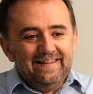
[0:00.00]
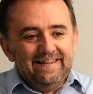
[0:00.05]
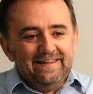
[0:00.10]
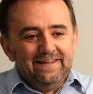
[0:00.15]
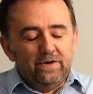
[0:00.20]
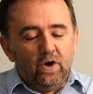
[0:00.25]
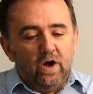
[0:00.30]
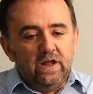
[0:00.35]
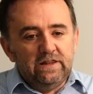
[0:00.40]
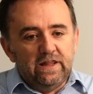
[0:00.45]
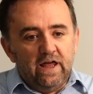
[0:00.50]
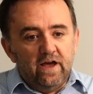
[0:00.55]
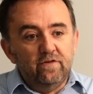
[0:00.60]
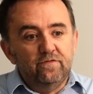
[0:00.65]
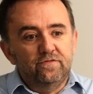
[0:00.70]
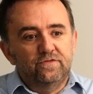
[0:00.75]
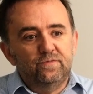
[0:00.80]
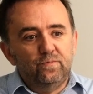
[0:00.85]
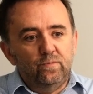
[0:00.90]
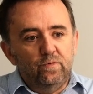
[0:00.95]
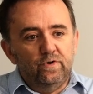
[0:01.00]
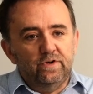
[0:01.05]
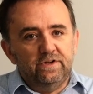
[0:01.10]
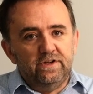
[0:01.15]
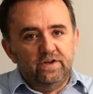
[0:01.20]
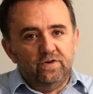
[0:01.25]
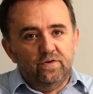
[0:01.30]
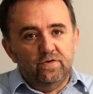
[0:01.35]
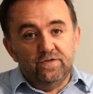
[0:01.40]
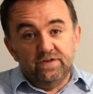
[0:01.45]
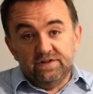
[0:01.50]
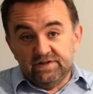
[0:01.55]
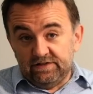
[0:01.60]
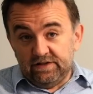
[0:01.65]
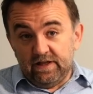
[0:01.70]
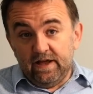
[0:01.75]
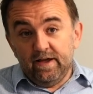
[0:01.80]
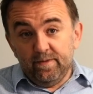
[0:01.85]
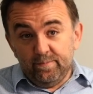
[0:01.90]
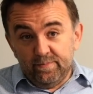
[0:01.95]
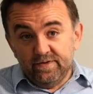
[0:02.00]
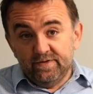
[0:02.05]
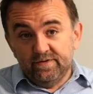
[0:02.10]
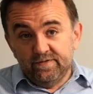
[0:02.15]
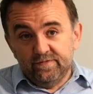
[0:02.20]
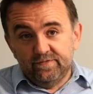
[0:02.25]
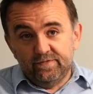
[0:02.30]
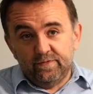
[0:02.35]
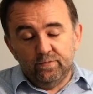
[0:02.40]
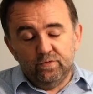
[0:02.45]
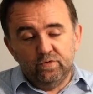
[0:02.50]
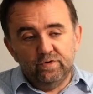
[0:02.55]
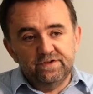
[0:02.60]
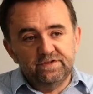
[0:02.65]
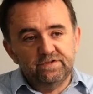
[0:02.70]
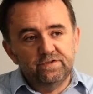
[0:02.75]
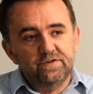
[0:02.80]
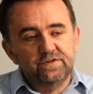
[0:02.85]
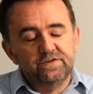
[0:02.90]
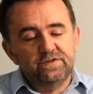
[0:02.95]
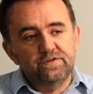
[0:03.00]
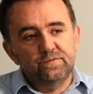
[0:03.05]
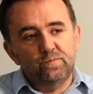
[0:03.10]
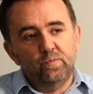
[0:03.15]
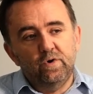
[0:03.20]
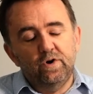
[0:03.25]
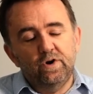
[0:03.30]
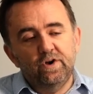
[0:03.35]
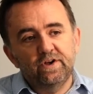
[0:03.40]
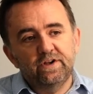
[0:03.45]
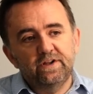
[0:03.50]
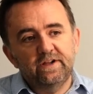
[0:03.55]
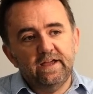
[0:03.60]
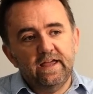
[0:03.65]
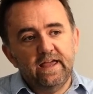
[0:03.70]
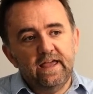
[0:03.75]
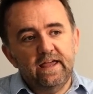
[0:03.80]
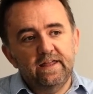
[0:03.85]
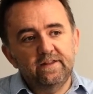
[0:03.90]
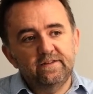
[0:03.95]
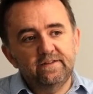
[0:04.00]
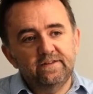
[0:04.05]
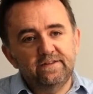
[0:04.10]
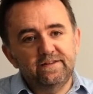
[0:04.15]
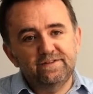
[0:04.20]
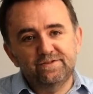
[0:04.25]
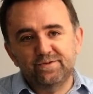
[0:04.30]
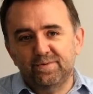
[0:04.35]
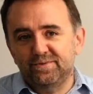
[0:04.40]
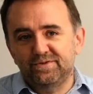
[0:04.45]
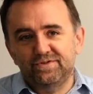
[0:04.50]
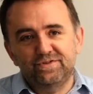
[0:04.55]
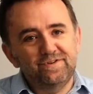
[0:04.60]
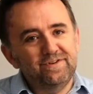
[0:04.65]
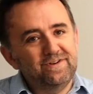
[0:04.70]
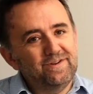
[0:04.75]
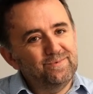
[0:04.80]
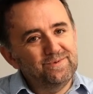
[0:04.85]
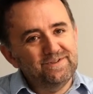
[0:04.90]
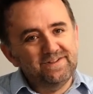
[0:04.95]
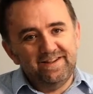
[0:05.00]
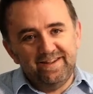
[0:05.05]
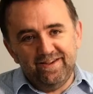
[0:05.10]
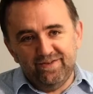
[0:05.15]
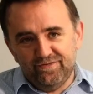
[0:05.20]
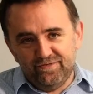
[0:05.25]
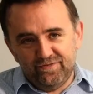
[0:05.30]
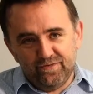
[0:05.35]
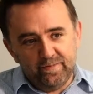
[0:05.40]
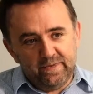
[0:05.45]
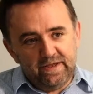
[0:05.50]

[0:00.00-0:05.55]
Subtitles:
You know, I loved working on the slap from Christos's work, and this opportunity was a gift for